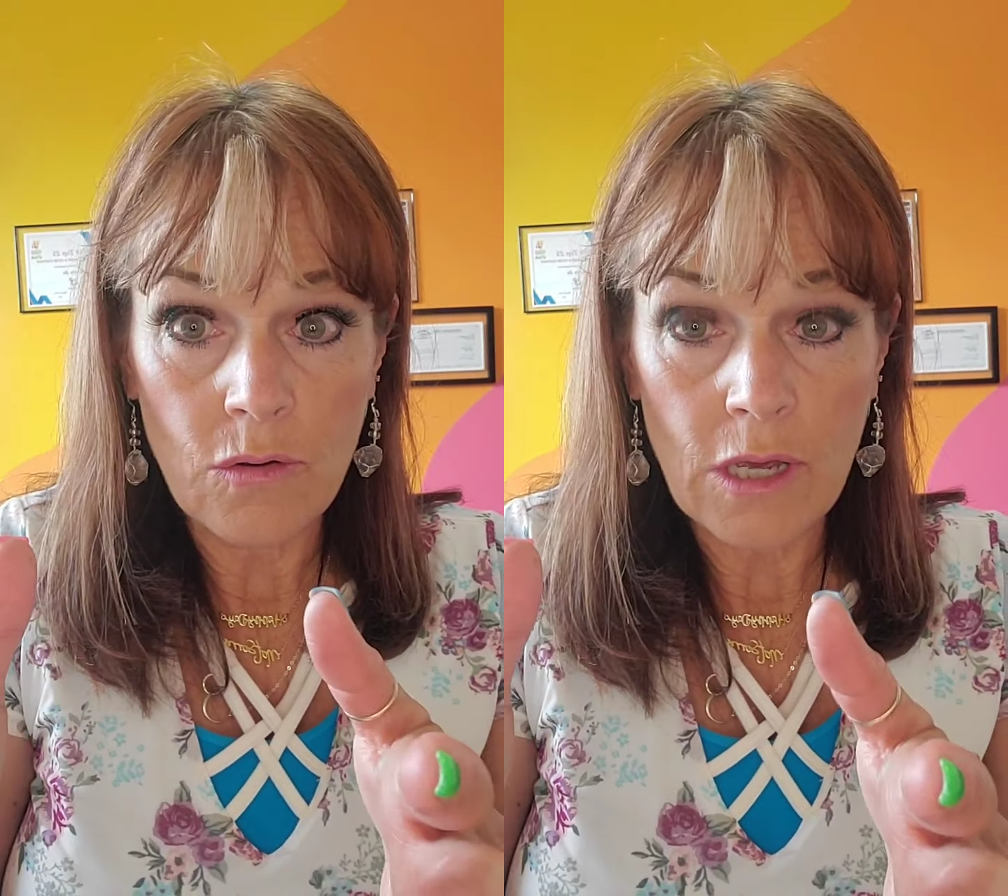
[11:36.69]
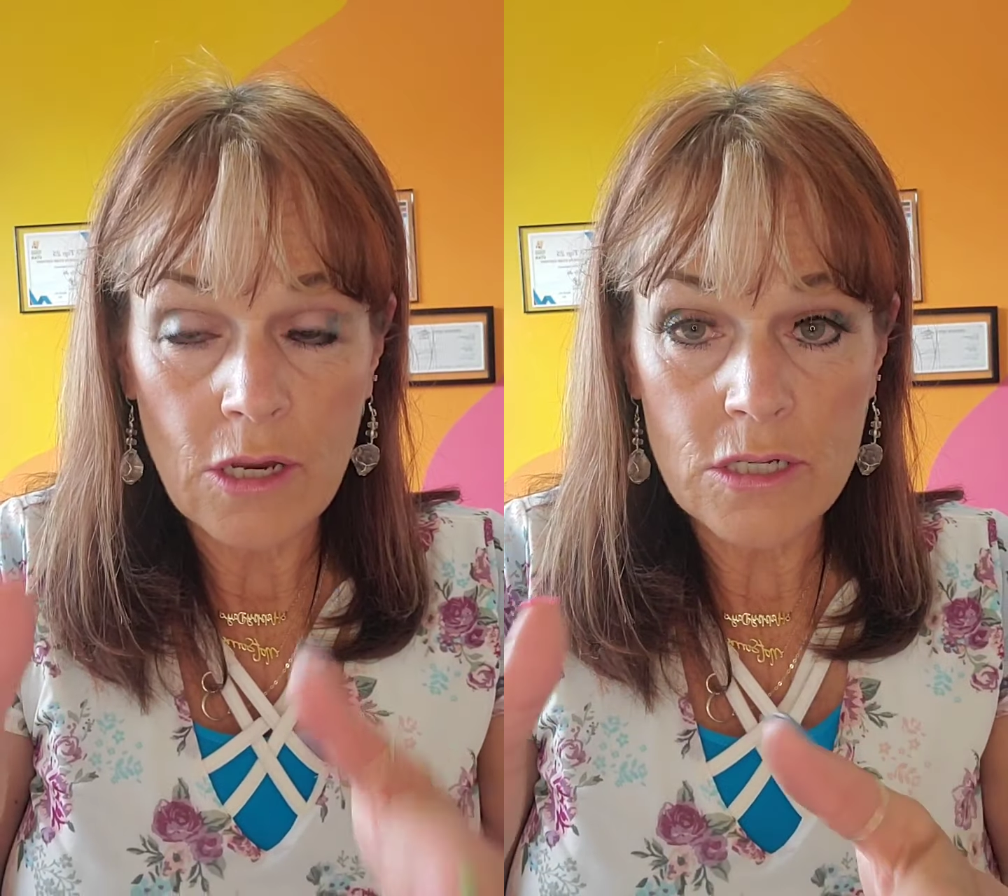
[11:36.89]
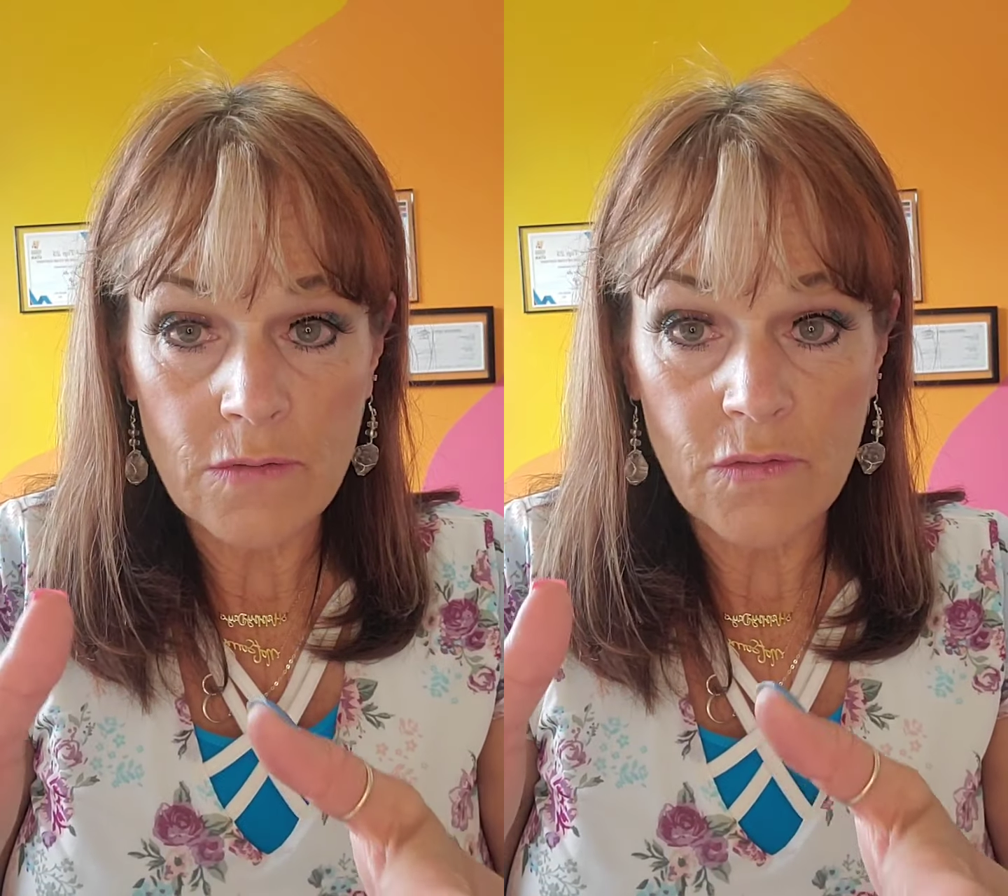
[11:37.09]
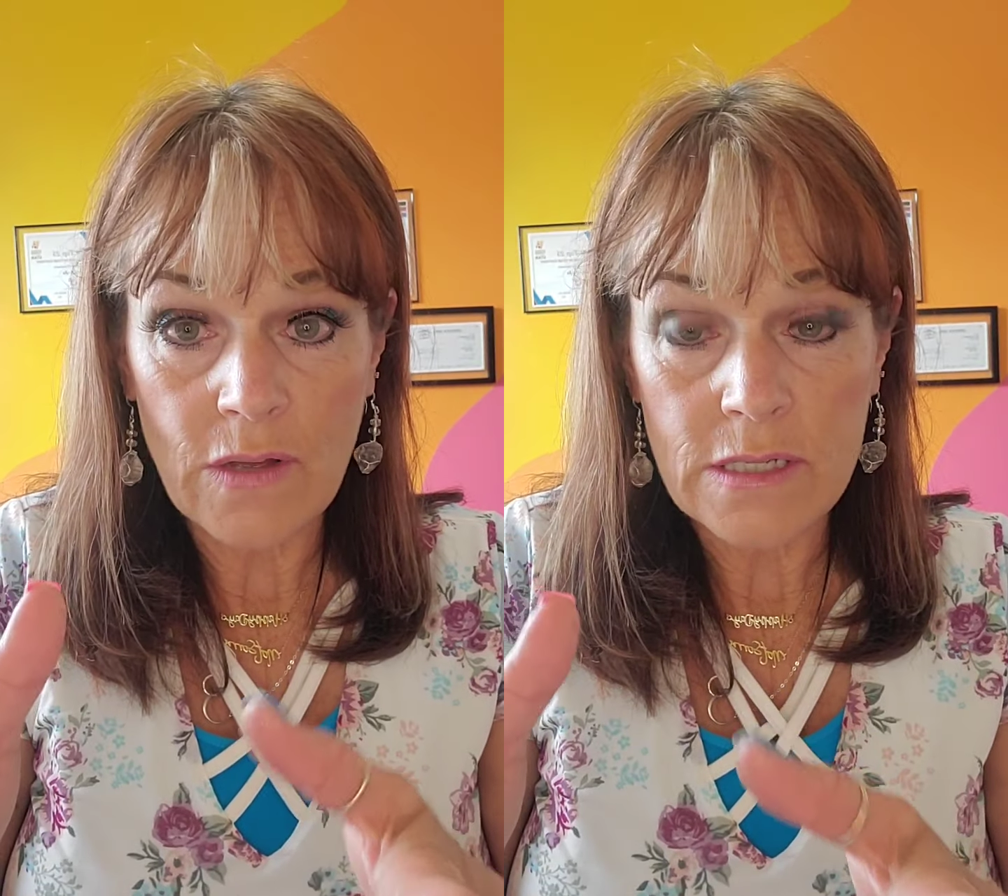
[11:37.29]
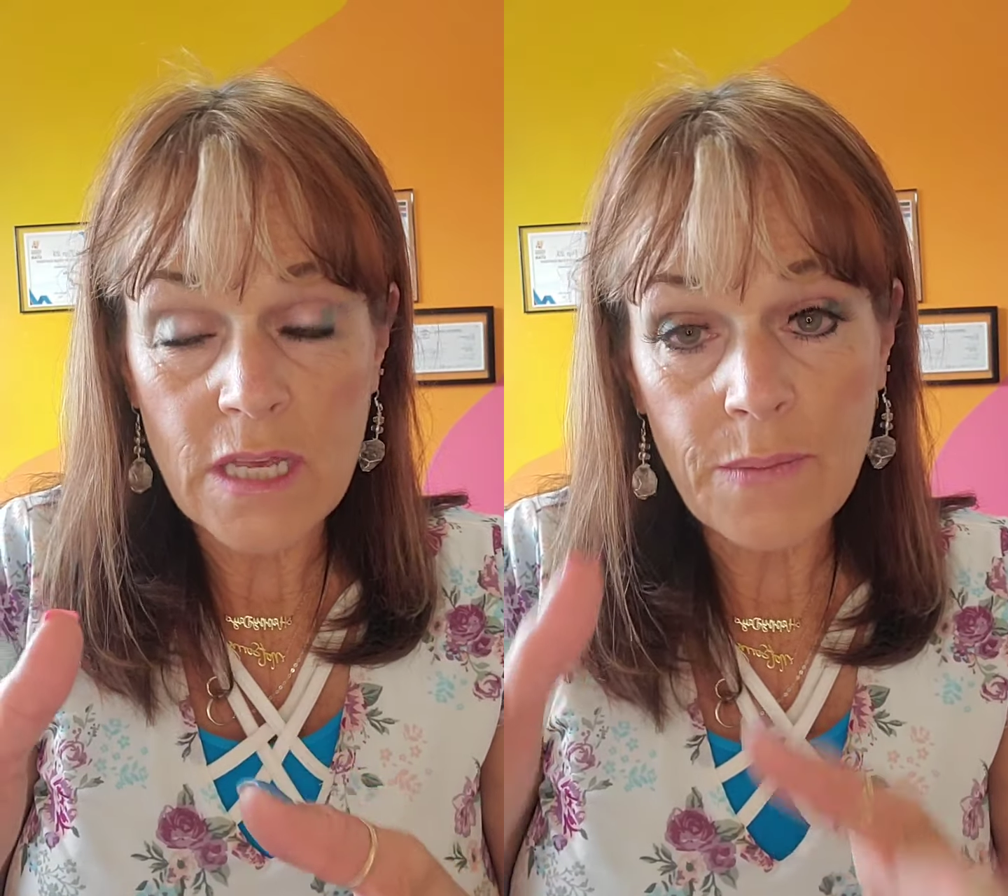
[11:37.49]
get yourself to fall
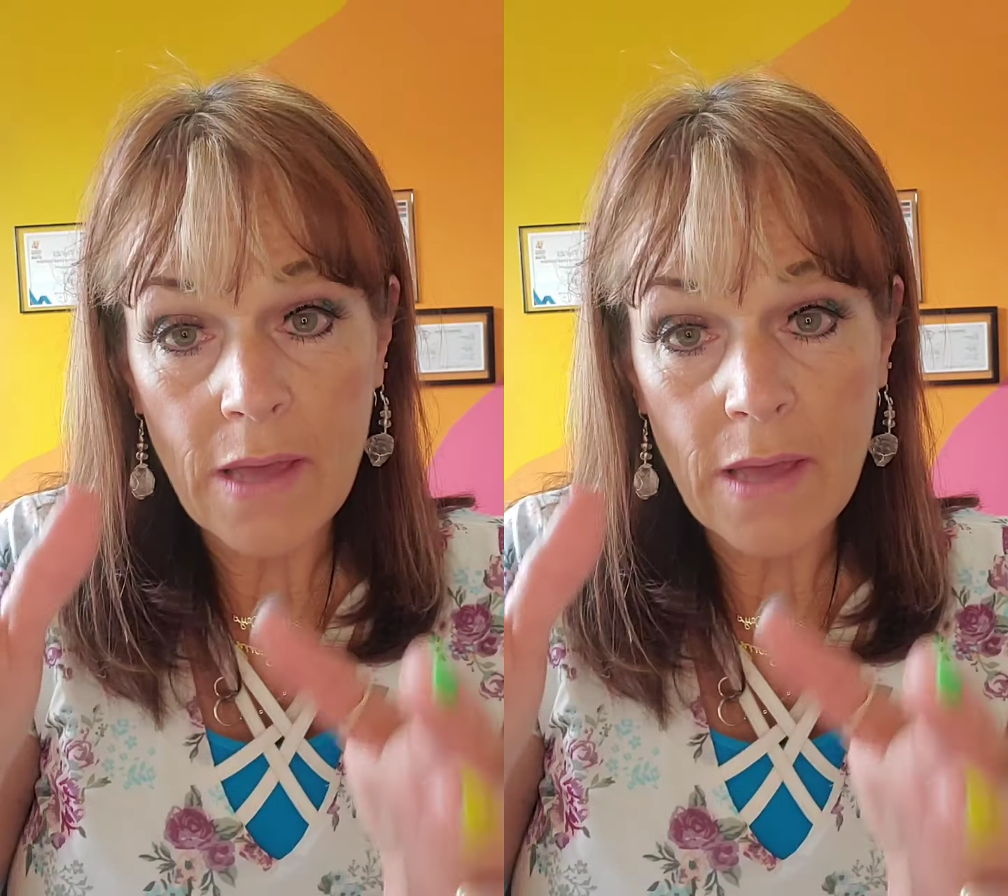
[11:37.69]
asleep